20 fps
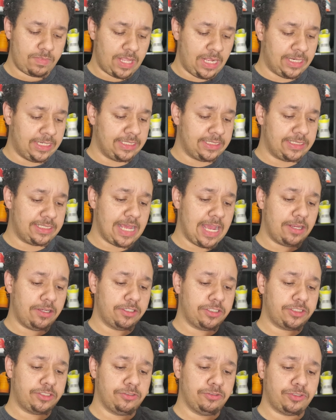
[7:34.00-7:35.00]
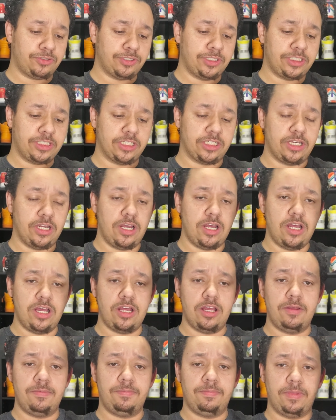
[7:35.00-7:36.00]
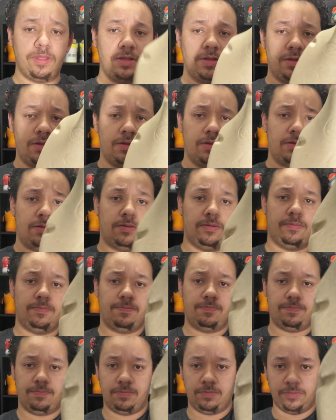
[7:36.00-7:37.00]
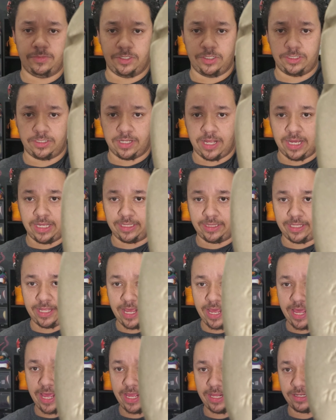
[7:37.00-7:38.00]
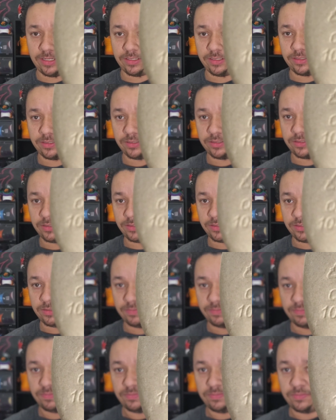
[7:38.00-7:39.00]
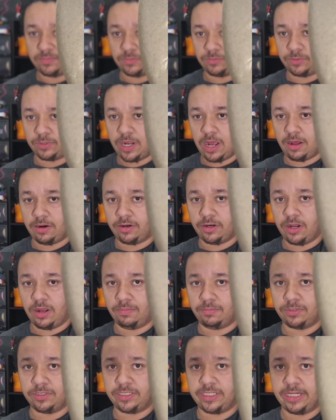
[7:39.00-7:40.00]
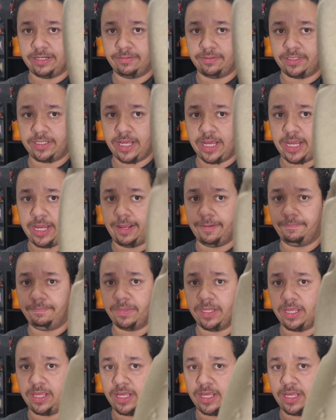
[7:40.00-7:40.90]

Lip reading: This is how your shoe tree should come. Just like that. With all the numbers and everything.